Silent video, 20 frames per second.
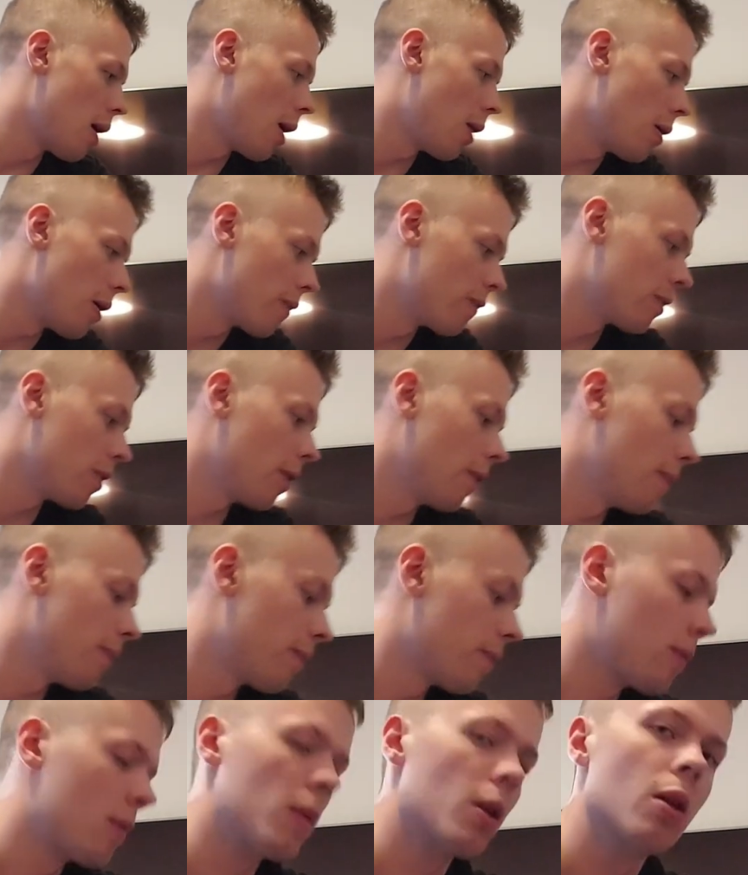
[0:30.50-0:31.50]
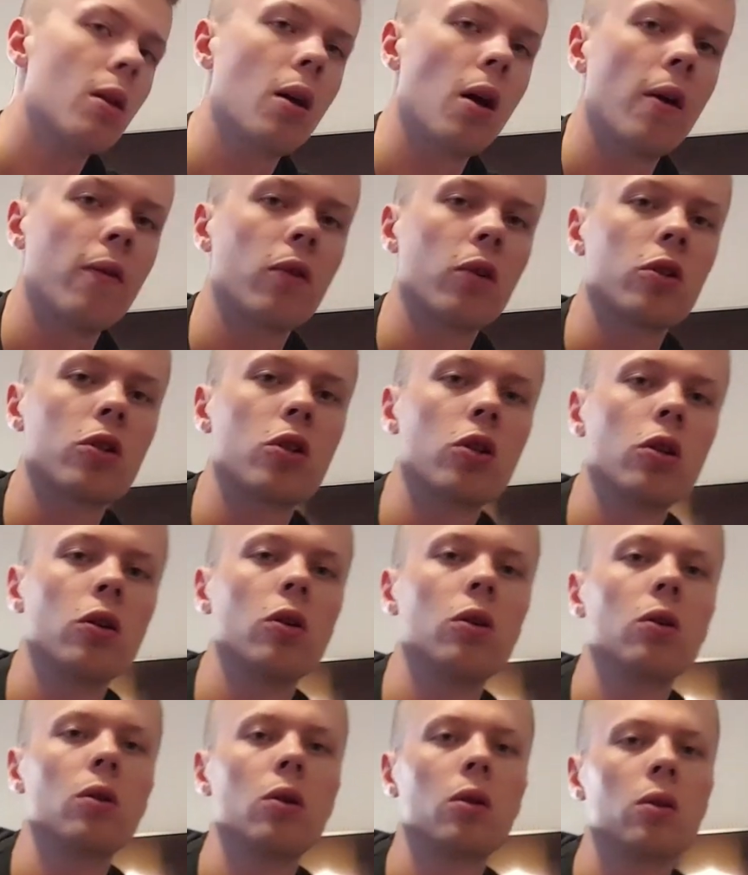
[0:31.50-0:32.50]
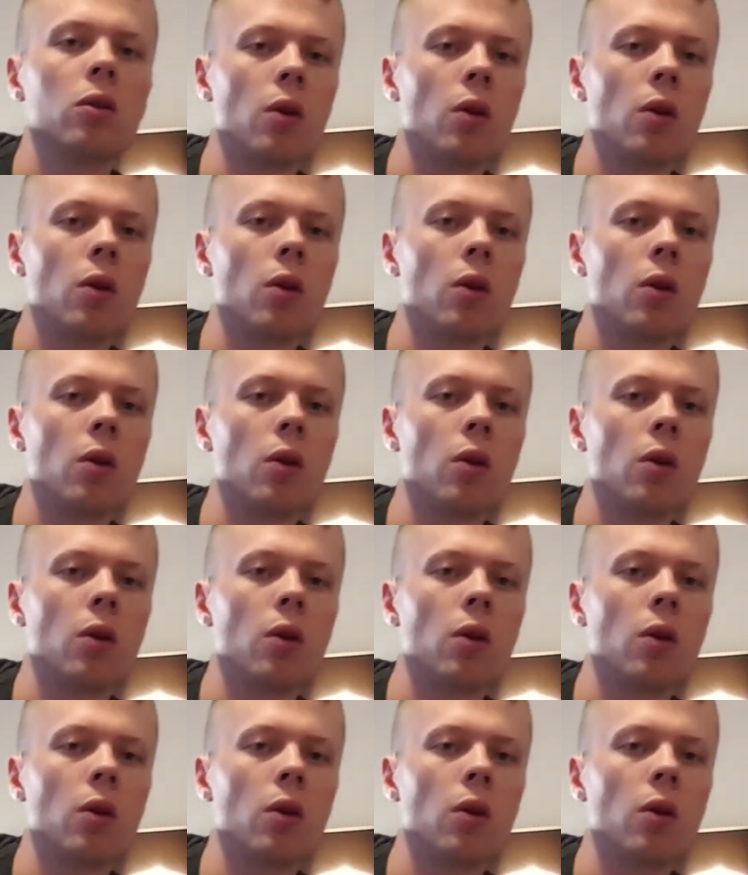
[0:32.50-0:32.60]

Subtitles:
However, I've got two.